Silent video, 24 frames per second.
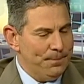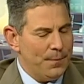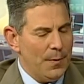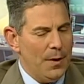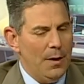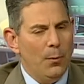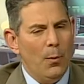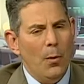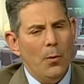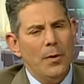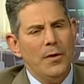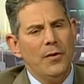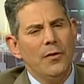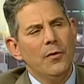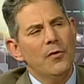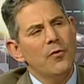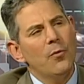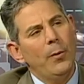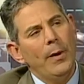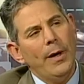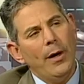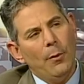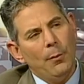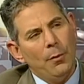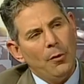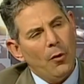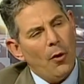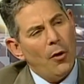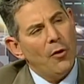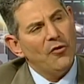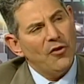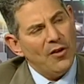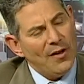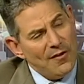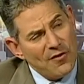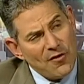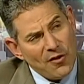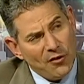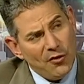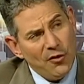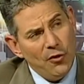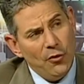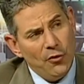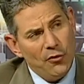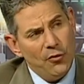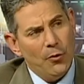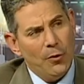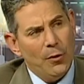And what we do is we help large
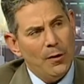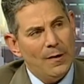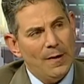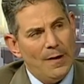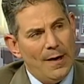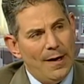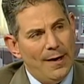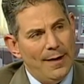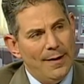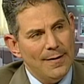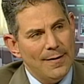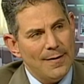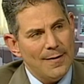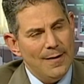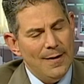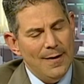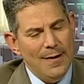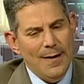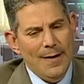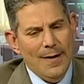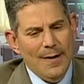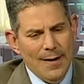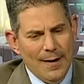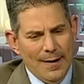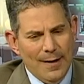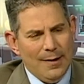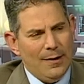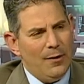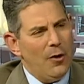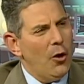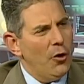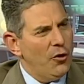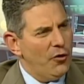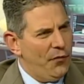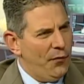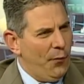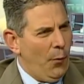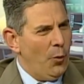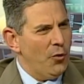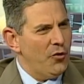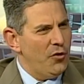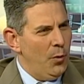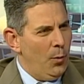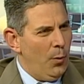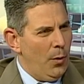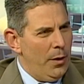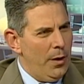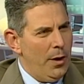institutional clients, uh, large
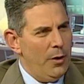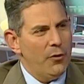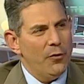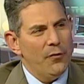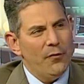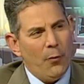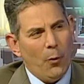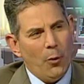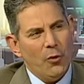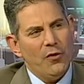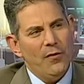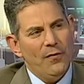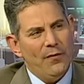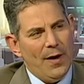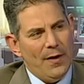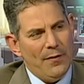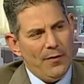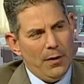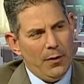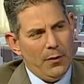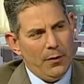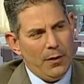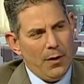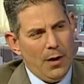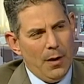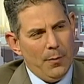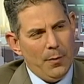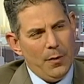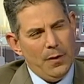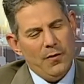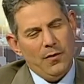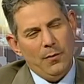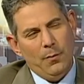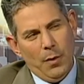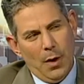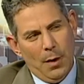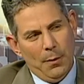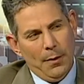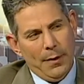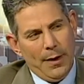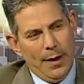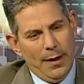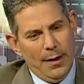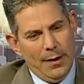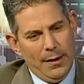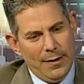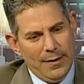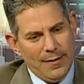Fortune 100, mm. Fortune 500 companies, and public
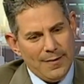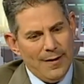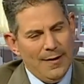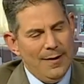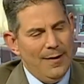entities